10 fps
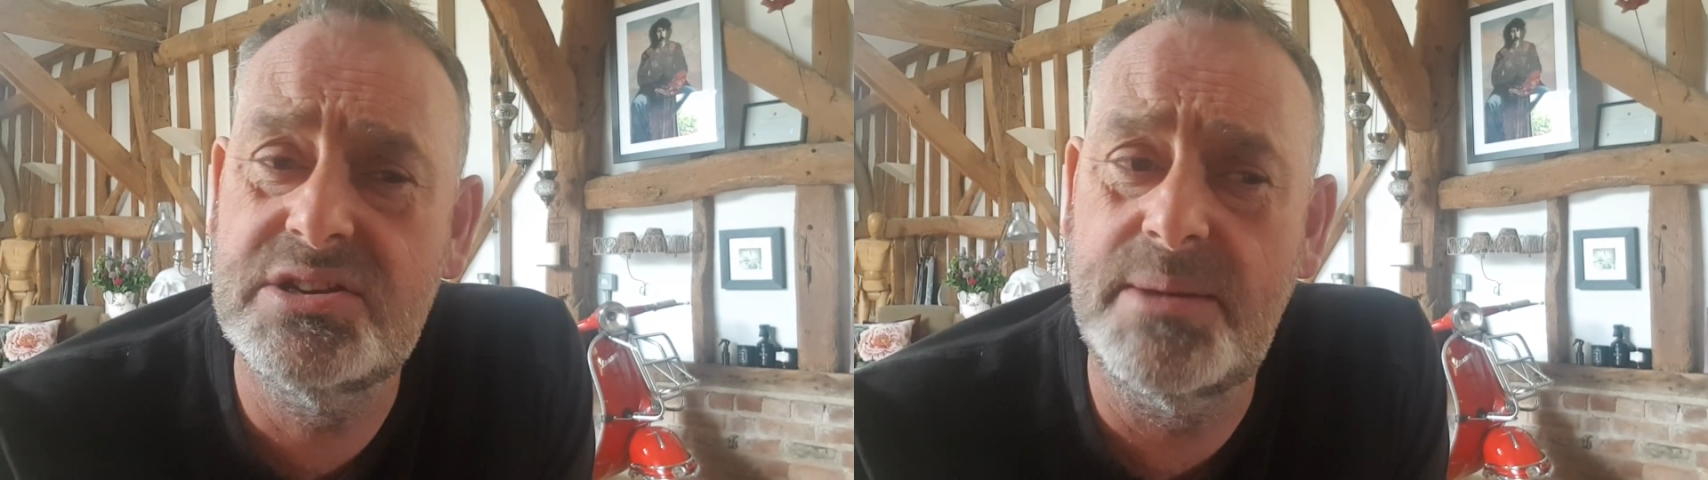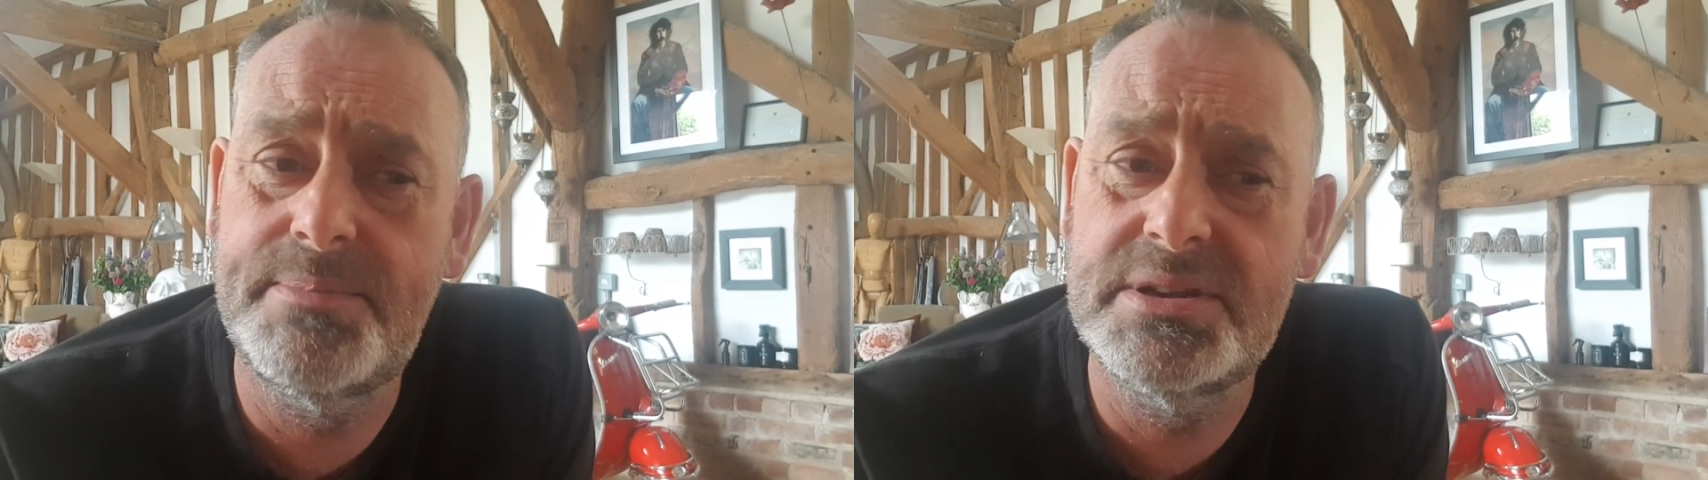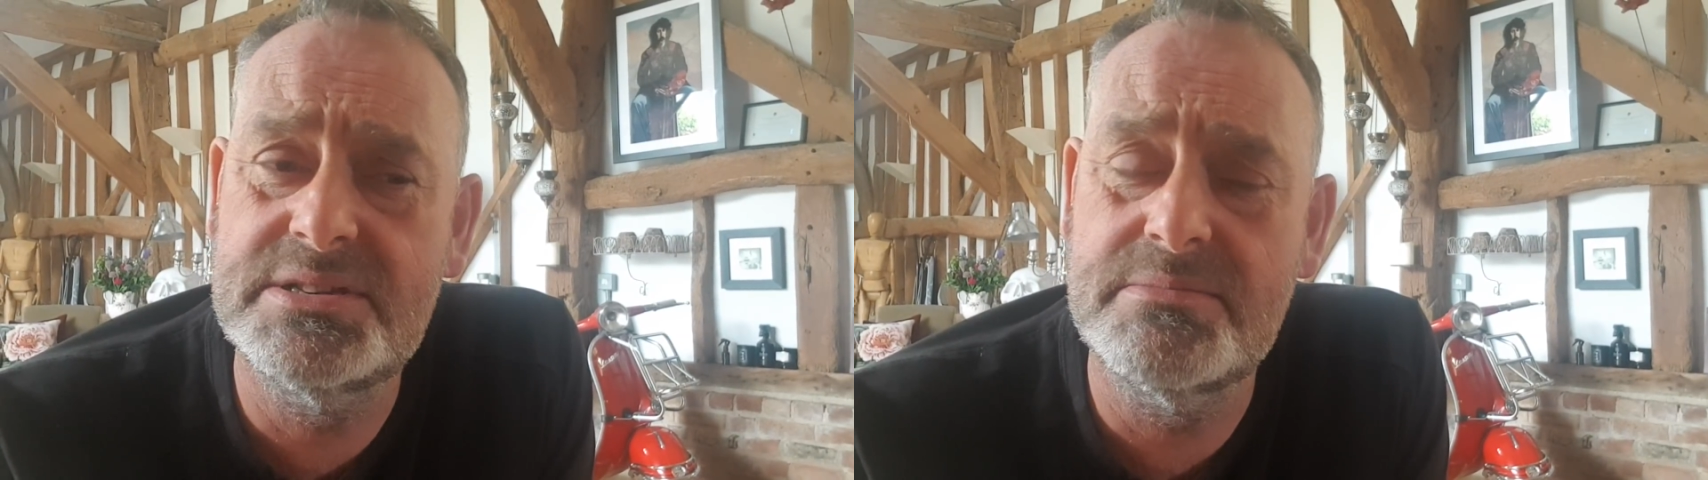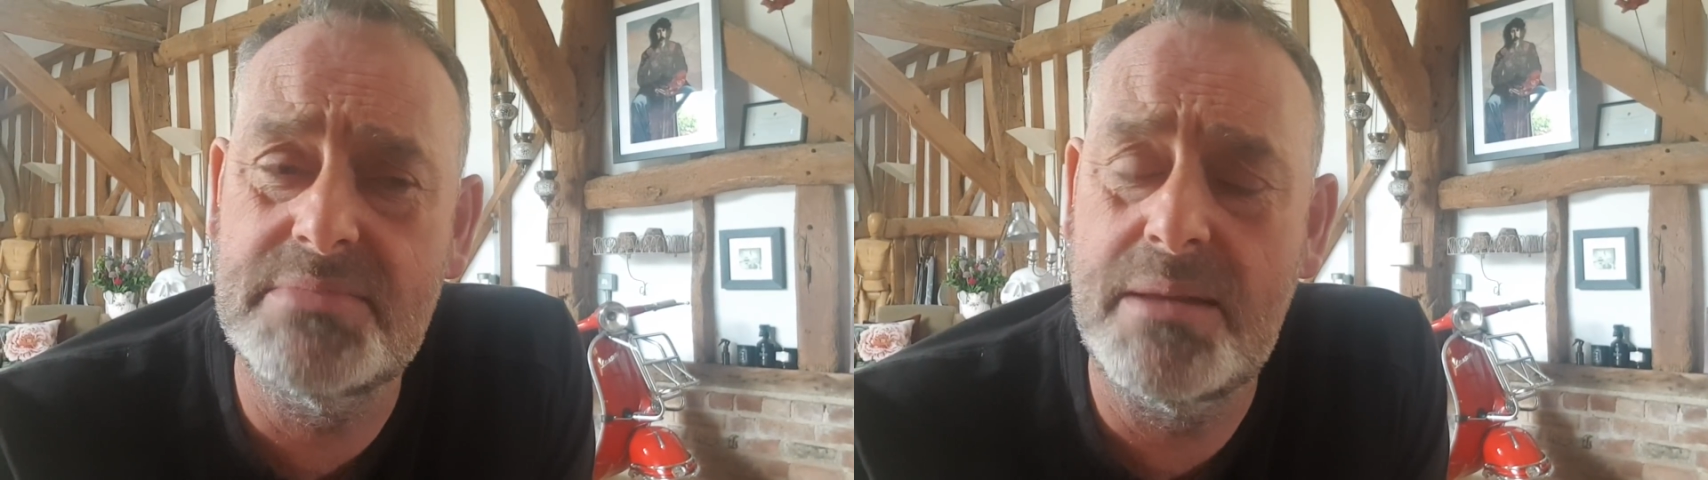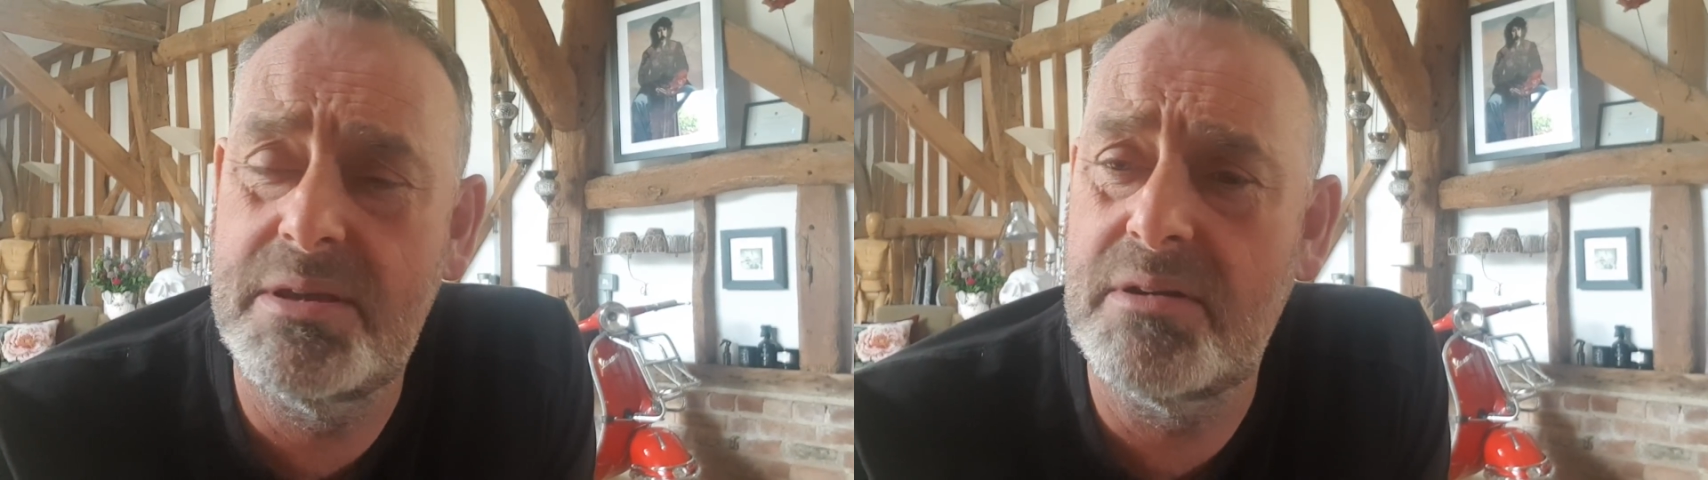jumpers and
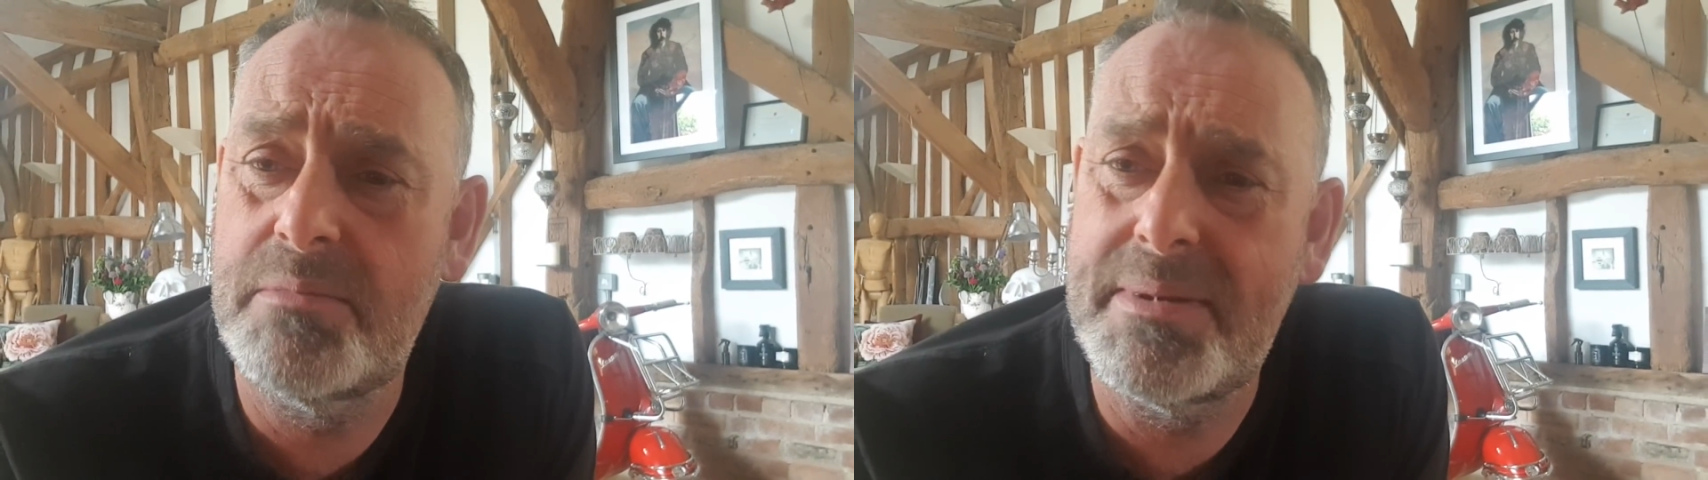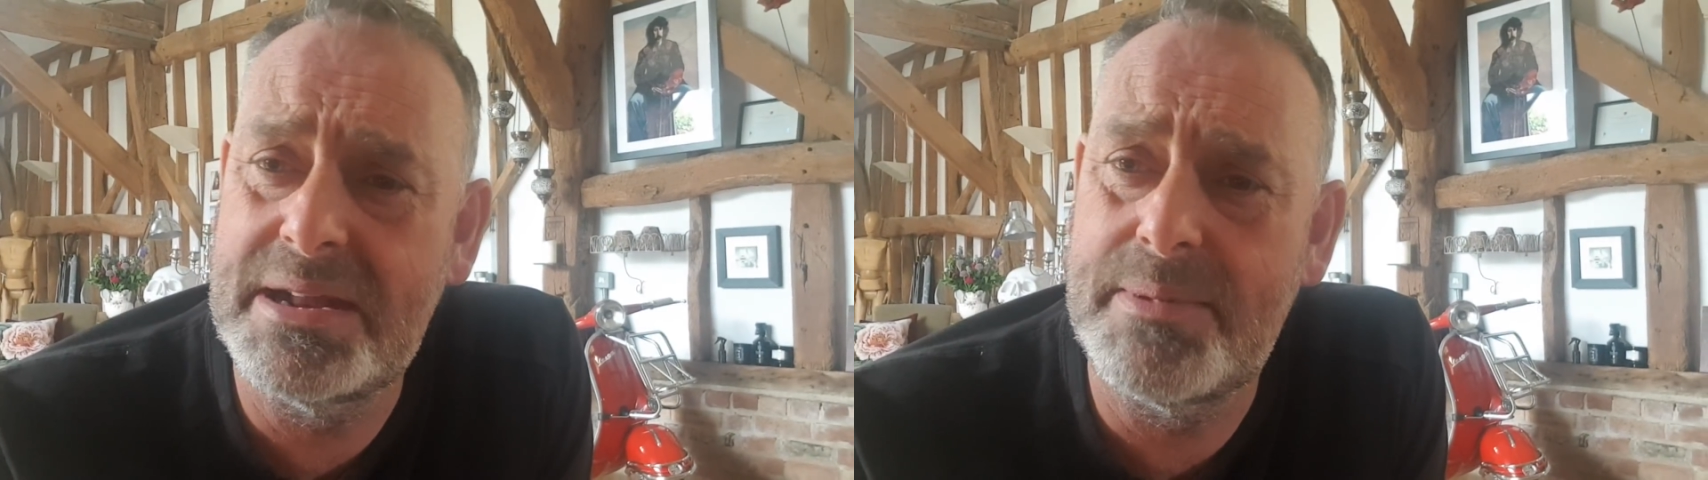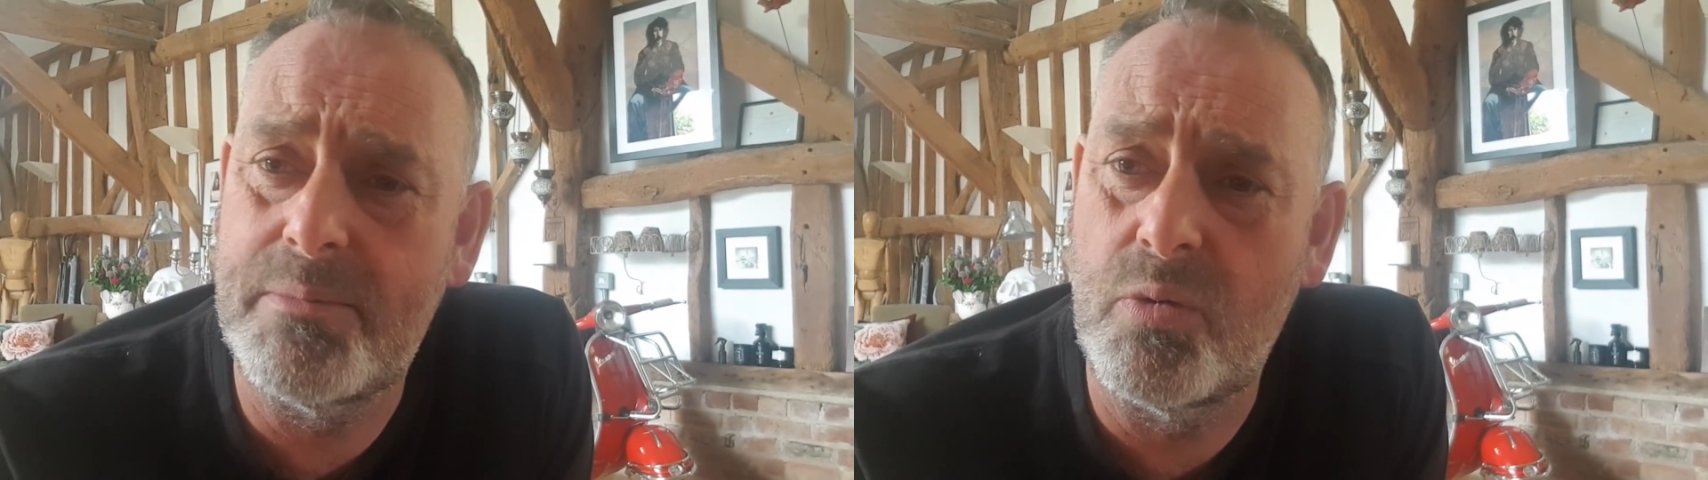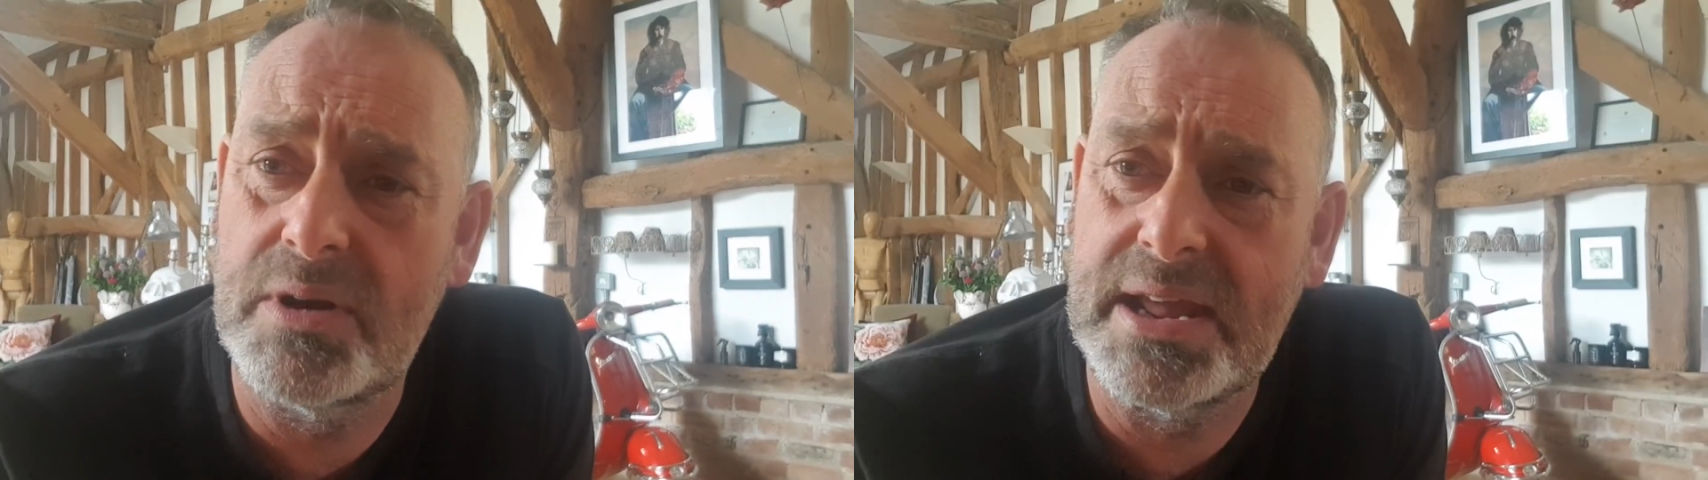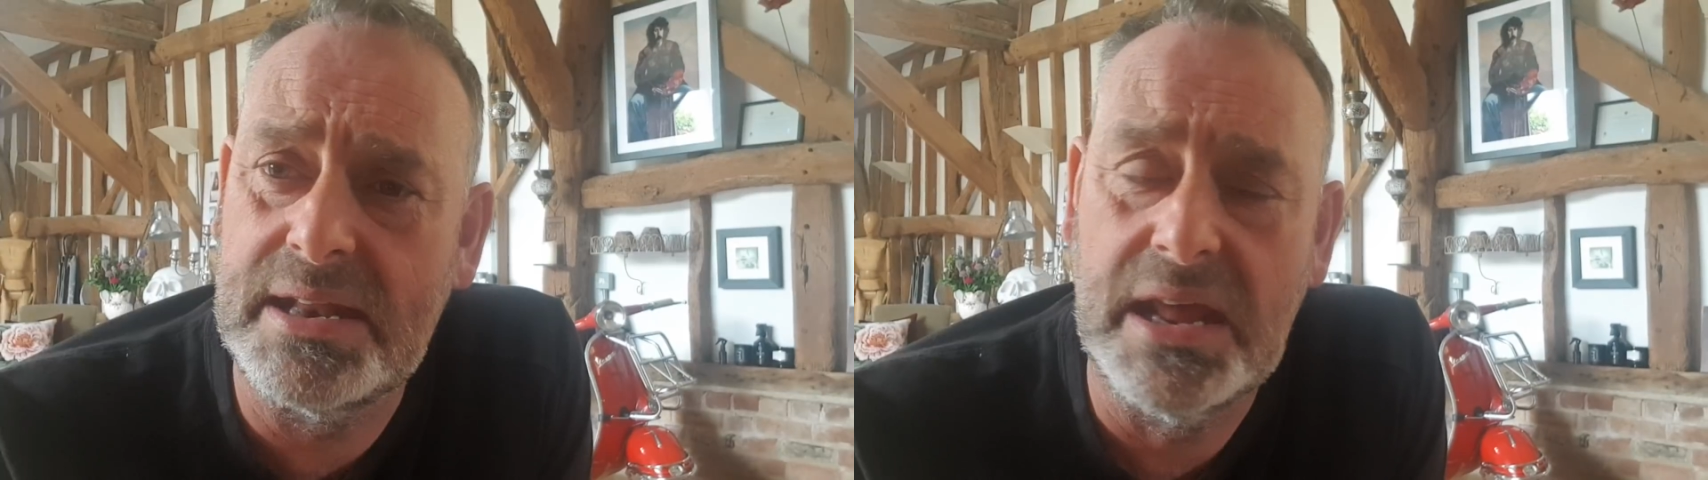maybe grow my beard a bit more
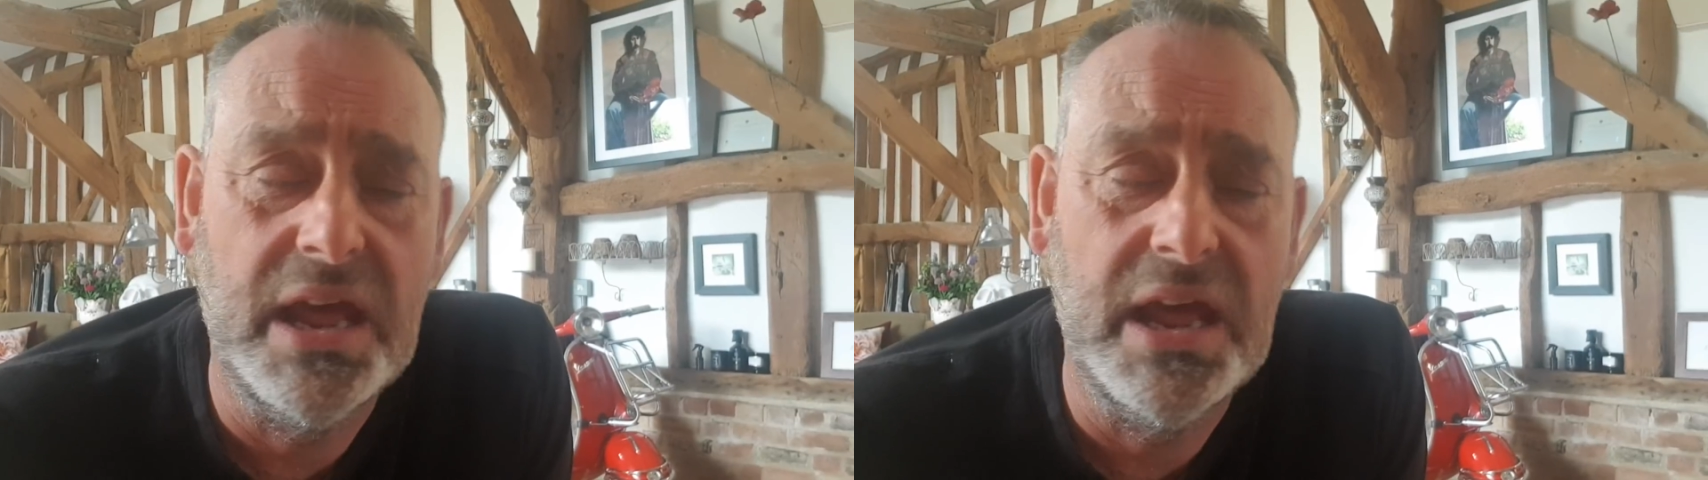again.